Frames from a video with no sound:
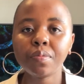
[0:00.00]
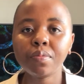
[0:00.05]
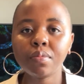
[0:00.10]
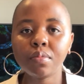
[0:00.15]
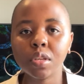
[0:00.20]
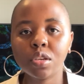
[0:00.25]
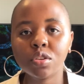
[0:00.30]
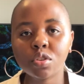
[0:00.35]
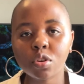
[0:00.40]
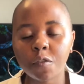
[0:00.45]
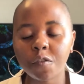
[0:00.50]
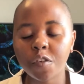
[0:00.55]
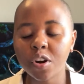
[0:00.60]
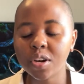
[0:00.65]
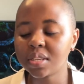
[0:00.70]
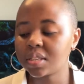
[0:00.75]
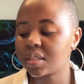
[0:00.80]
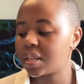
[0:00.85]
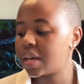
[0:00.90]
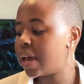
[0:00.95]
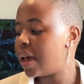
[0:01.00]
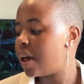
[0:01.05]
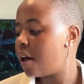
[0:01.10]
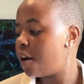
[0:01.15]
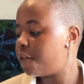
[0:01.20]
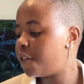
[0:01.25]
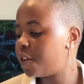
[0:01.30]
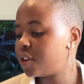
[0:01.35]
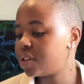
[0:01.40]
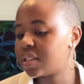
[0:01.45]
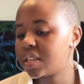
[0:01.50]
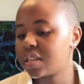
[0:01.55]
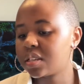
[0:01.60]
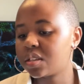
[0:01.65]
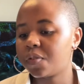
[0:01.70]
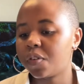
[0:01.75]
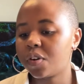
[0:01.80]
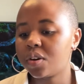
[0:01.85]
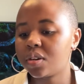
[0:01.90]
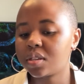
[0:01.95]
So first things
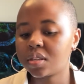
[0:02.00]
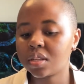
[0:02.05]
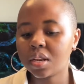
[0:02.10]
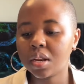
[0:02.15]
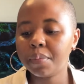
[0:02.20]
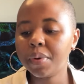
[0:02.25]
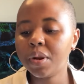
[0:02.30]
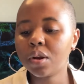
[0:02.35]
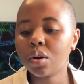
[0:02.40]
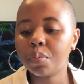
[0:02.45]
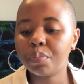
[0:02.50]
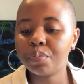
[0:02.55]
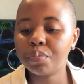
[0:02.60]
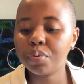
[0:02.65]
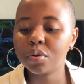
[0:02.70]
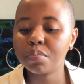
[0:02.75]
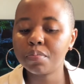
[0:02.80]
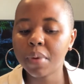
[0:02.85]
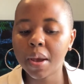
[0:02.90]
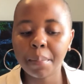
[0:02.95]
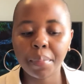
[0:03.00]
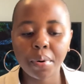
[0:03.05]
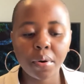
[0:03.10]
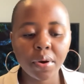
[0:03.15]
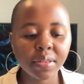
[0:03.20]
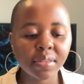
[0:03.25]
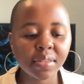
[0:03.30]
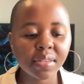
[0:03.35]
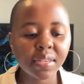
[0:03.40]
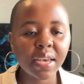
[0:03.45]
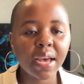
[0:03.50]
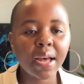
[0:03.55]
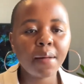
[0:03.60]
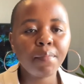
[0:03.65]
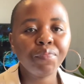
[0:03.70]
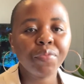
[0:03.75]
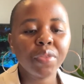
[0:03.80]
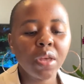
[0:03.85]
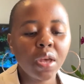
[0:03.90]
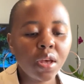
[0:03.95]
first, let me put my points here
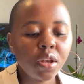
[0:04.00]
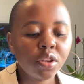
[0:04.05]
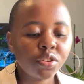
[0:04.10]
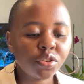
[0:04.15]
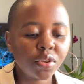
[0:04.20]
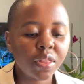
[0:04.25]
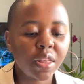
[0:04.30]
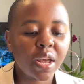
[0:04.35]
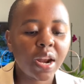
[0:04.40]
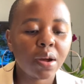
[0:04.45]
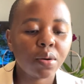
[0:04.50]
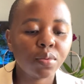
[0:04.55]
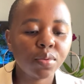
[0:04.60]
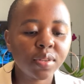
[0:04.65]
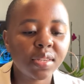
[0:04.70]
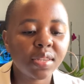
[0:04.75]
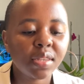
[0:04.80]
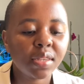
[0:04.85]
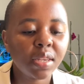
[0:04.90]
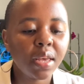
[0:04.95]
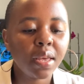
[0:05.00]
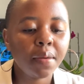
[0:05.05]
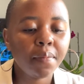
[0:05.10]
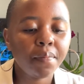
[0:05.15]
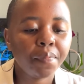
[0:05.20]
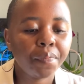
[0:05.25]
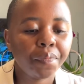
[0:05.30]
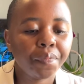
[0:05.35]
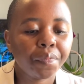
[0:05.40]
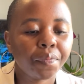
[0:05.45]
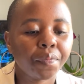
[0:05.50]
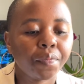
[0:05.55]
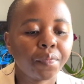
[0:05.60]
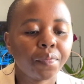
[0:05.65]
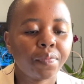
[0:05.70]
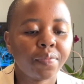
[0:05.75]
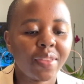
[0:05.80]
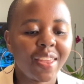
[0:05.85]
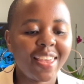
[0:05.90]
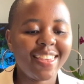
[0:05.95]
so that I will see.
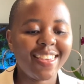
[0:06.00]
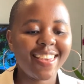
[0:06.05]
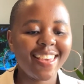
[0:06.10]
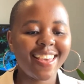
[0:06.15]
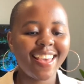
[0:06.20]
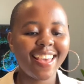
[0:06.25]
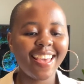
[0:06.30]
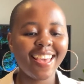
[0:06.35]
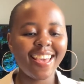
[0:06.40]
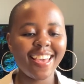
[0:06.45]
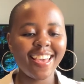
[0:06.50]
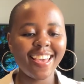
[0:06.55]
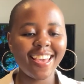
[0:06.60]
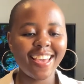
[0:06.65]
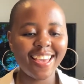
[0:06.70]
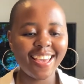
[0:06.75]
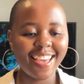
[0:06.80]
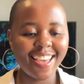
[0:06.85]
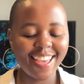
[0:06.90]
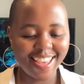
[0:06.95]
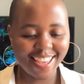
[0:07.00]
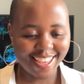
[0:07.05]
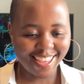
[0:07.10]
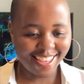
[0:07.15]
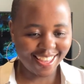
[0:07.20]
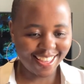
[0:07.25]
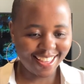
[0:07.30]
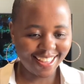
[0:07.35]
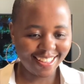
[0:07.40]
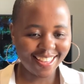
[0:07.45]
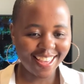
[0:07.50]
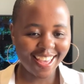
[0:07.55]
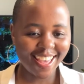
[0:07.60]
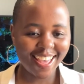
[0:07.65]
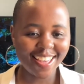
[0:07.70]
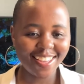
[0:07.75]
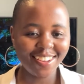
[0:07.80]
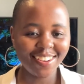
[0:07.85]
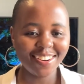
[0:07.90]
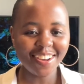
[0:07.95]
Yeah,
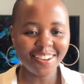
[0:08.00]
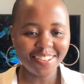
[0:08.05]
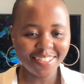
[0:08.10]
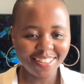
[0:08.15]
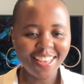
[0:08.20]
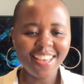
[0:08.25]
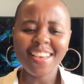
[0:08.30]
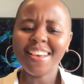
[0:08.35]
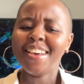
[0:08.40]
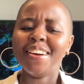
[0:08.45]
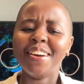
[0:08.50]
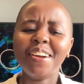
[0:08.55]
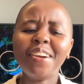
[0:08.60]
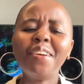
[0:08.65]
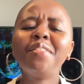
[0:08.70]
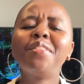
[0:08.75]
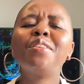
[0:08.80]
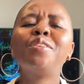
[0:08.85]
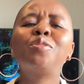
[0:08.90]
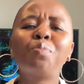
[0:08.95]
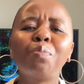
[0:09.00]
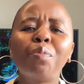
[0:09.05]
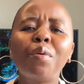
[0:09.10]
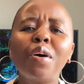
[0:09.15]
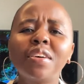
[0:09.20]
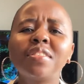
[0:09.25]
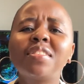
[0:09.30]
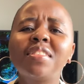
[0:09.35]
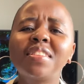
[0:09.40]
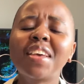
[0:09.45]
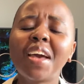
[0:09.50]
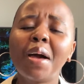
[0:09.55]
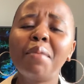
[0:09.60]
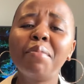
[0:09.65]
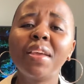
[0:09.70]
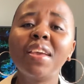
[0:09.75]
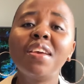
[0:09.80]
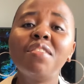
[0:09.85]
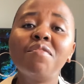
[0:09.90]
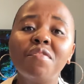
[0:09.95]
you know this box is
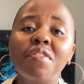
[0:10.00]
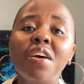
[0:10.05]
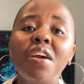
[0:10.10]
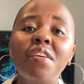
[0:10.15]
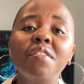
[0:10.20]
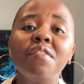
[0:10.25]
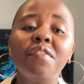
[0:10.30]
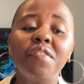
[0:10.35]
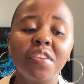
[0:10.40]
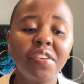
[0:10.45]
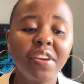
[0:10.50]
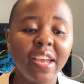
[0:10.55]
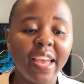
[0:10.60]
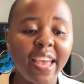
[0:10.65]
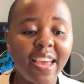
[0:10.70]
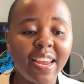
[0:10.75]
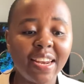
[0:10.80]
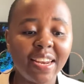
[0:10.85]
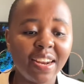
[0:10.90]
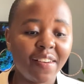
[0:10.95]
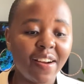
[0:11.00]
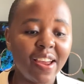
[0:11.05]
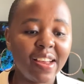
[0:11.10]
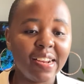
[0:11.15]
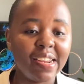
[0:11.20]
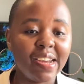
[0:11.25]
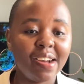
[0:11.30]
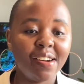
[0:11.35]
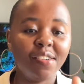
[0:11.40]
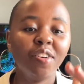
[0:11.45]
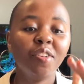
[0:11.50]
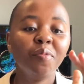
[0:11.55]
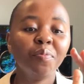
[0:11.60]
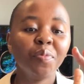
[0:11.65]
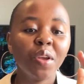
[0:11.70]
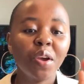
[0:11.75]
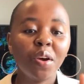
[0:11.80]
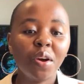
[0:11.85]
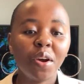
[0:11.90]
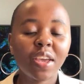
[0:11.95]
coming in very, very handy right now.
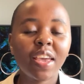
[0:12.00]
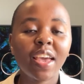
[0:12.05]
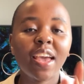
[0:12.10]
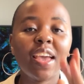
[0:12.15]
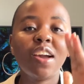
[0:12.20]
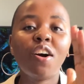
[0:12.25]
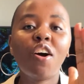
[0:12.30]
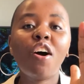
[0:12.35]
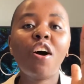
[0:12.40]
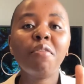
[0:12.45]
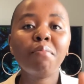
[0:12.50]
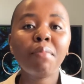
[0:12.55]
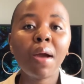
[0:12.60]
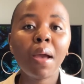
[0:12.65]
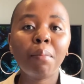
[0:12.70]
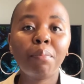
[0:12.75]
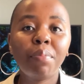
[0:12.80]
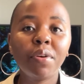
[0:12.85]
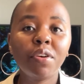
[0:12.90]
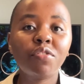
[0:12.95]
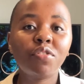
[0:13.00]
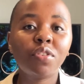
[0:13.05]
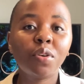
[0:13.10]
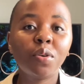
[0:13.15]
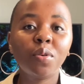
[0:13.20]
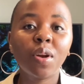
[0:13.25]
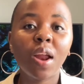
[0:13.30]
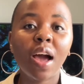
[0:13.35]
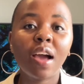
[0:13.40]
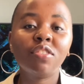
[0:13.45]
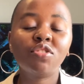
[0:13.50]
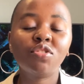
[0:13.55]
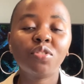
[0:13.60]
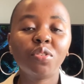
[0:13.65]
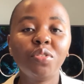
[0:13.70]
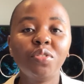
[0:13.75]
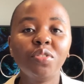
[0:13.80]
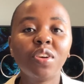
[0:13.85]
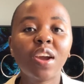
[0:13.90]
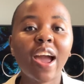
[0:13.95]
Okay, on my B-roll, I show
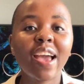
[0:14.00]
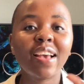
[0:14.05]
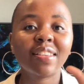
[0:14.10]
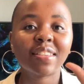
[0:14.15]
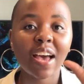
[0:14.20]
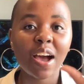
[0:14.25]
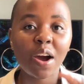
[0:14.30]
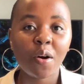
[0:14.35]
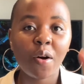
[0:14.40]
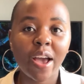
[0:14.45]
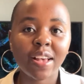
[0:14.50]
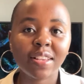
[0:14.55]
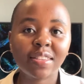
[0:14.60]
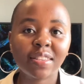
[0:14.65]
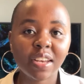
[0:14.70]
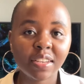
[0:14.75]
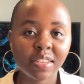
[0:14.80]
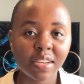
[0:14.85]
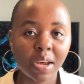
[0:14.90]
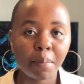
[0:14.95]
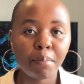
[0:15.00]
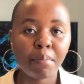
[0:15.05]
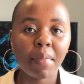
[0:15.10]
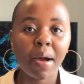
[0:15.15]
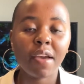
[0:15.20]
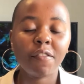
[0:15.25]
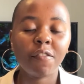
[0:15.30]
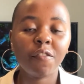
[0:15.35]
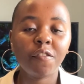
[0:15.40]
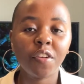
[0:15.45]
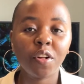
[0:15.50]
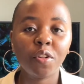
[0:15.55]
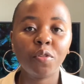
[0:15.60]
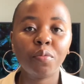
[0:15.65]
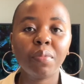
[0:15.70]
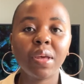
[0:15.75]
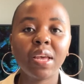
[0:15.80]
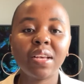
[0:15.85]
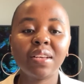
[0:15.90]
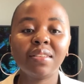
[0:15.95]
you guys how I set up my
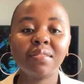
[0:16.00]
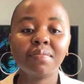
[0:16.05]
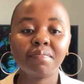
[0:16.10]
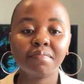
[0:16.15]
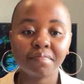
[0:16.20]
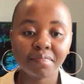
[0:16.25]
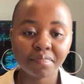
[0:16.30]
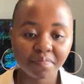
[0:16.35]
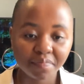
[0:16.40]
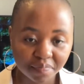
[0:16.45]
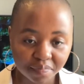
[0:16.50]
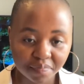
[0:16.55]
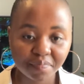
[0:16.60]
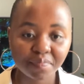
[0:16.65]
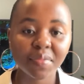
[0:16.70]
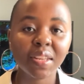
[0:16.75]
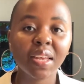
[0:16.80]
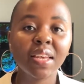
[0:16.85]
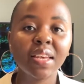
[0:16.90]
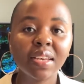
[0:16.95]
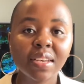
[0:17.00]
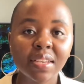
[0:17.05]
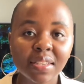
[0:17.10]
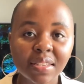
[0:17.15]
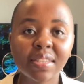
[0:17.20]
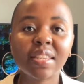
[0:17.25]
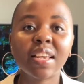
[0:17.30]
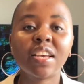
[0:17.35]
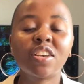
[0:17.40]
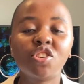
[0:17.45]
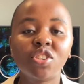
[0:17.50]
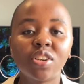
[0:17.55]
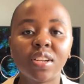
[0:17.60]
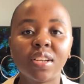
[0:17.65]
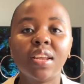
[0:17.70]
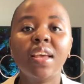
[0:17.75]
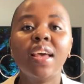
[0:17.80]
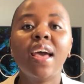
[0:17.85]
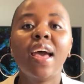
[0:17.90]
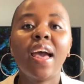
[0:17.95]
filming section,
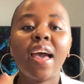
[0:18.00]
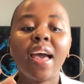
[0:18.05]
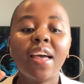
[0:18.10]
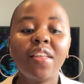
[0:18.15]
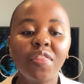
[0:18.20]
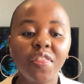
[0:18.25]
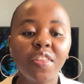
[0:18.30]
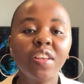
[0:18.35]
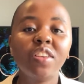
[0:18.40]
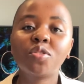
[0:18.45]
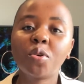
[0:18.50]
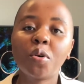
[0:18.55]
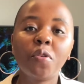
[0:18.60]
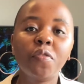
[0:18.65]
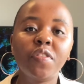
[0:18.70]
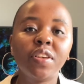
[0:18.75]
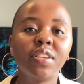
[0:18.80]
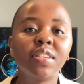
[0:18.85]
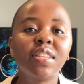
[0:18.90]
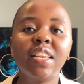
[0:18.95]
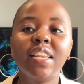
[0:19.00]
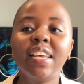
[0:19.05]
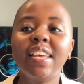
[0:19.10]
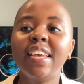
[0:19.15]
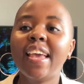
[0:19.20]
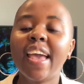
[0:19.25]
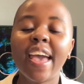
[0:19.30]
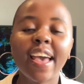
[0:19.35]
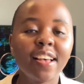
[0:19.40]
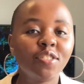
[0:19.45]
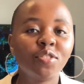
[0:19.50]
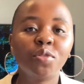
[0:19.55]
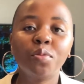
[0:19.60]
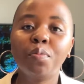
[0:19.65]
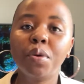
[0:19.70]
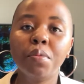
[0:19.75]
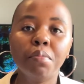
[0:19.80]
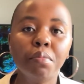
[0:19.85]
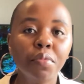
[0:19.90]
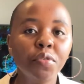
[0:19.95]
and this obviously has to be
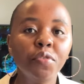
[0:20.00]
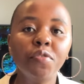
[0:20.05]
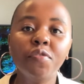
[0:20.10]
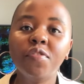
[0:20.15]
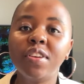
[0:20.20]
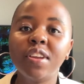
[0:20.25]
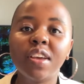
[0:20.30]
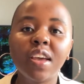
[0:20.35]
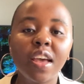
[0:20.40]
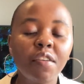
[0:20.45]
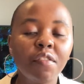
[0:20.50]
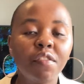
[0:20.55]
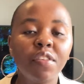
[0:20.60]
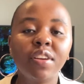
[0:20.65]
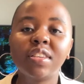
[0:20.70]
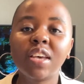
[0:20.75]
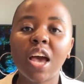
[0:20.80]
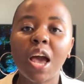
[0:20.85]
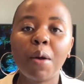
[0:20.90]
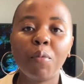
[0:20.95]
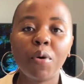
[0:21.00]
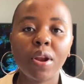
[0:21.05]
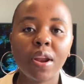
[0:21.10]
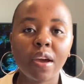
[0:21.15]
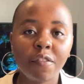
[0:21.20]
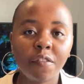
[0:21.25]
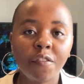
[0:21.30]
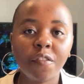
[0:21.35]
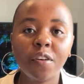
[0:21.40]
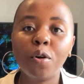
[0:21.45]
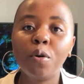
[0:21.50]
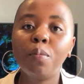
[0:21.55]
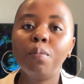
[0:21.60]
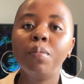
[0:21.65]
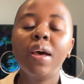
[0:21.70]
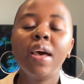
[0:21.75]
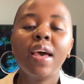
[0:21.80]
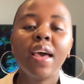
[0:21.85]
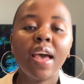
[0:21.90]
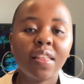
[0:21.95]
moved every time when I film,
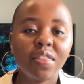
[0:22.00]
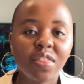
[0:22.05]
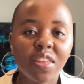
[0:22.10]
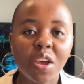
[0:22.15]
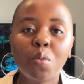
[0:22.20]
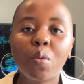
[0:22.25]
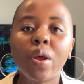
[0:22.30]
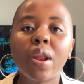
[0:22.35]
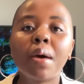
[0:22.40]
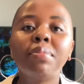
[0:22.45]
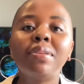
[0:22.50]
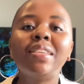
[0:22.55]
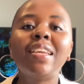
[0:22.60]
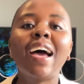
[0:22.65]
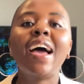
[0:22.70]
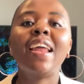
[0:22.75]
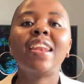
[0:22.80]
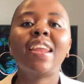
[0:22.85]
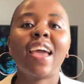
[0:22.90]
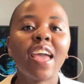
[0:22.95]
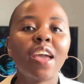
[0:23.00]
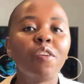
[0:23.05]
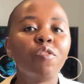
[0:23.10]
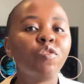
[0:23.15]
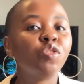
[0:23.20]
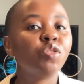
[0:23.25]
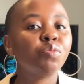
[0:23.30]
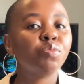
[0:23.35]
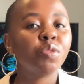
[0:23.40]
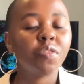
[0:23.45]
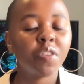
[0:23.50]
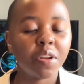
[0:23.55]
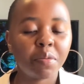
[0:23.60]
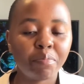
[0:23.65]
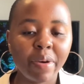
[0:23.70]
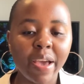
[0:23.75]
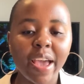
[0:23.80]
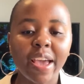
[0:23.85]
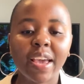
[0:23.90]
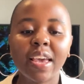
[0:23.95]
and then when I'm done I have to move it
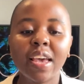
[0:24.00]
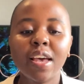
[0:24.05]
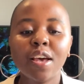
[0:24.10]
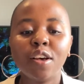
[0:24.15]
back.